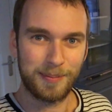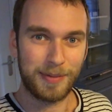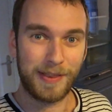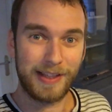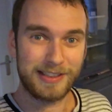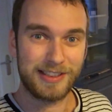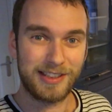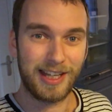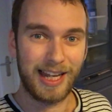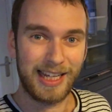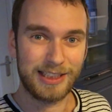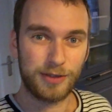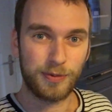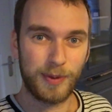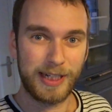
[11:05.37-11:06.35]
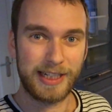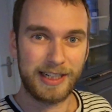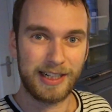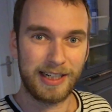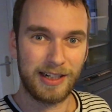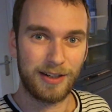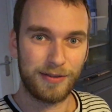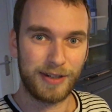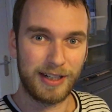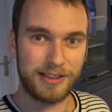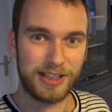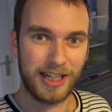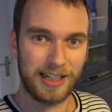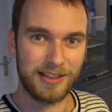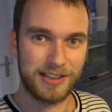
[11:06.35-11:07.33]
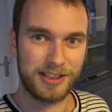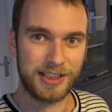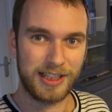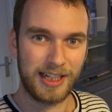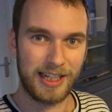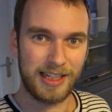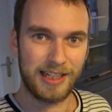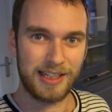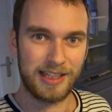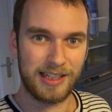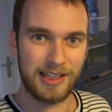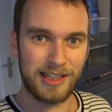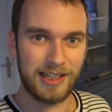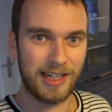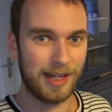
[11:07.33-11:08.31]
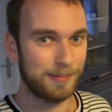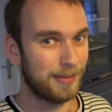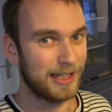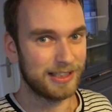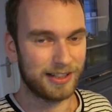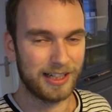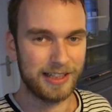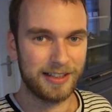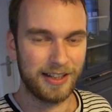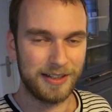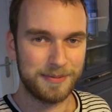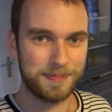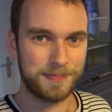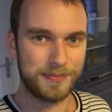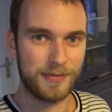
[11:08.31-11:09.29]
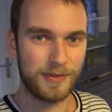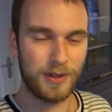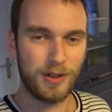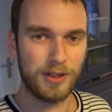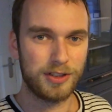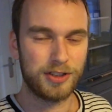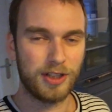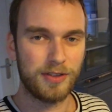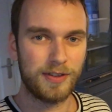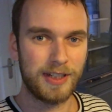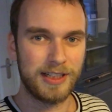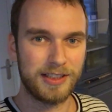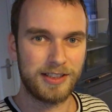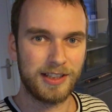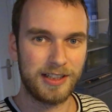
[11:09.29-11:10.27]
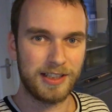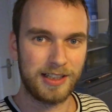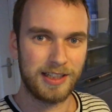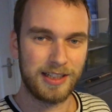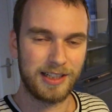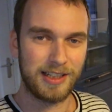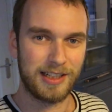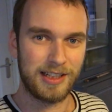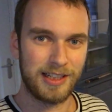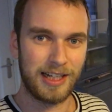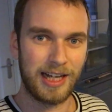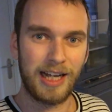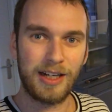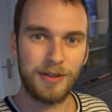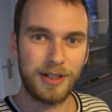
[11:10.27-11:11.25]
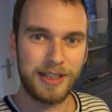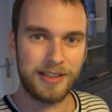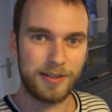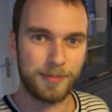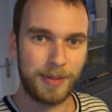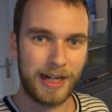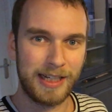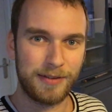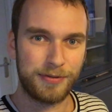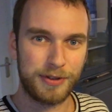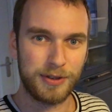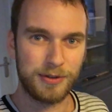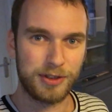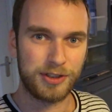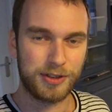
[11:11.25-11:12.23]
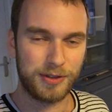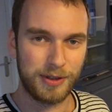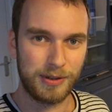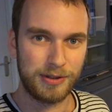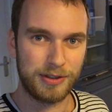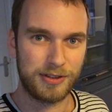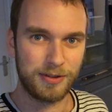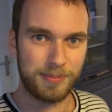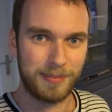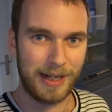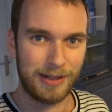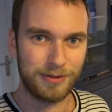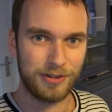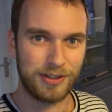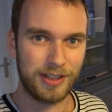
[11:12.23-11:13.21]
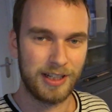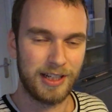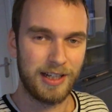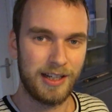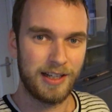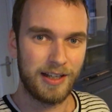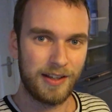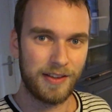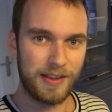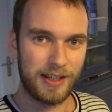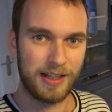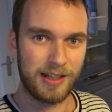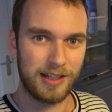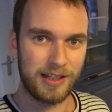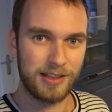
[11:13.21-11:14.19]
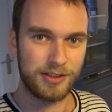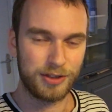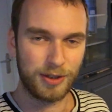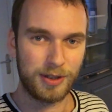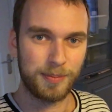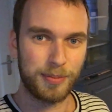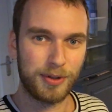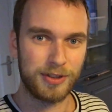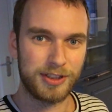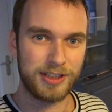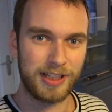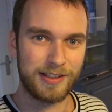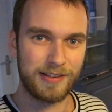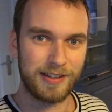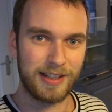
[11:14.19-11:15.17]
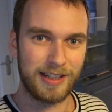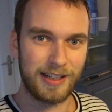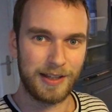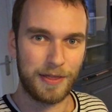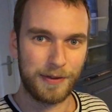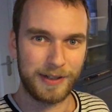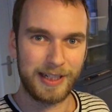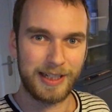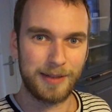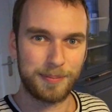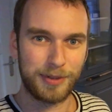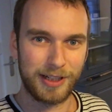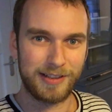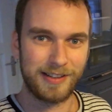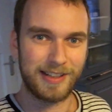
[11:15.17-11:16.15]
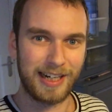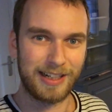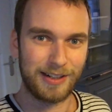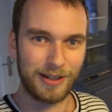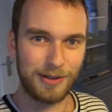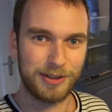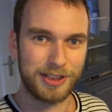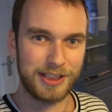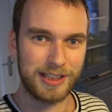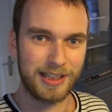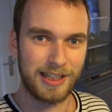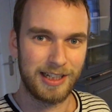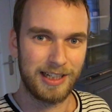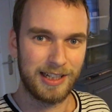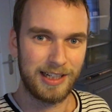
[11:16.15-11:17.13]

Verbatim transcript: But this is the last week uh, of our challenge, and uh, I'm basically done. All the soldering is done. Uh, I only need to buy a few screws to mount the circuit boards into the 3D printed enclosure.